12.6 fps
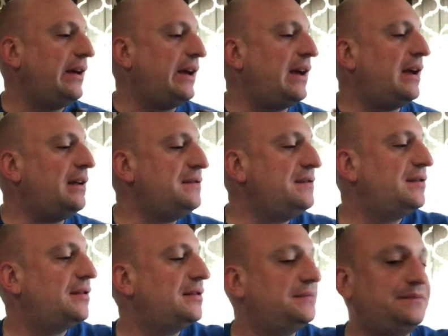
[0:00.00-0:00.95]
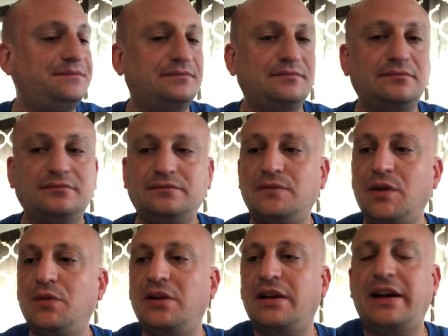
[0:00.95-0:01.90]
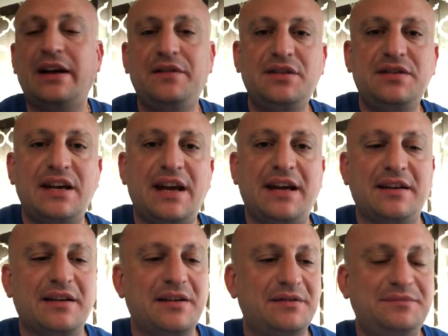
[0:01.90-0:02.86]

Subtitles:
And we will add the Tang.